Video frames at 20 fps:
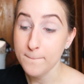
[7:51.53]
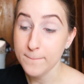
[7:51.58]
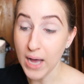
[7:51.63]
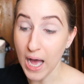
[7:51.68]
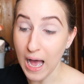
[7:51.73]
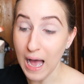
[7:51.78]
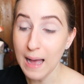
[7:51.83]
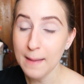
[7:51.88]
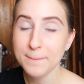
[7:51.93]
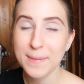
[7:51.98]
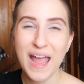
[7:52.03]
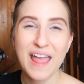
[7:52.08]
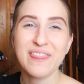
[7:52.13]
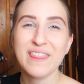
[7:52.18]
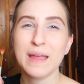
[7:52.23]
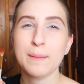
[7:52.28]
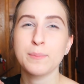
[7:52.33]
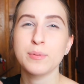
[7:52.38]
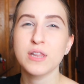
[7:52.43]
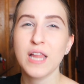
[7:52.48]
pop,
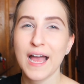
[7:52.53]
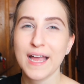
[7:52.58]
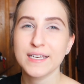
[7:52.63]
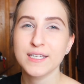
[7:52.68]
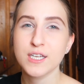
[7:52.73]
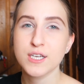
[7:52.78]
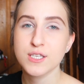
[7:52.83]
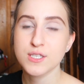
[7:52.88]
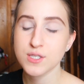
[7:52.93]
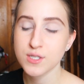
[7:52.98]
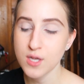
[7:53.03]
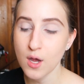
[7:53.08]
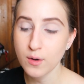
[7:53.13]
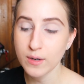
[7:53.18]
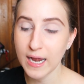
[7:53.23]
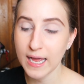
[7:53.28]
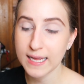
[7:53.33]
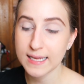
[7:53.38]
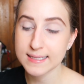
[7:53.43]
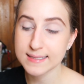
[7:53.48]
and they blend
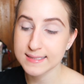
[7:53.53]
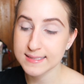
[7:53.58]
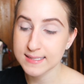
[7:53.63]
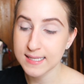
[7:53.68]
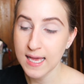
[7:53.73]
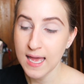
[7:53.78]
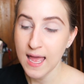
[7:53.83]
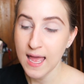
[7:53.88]
so nice,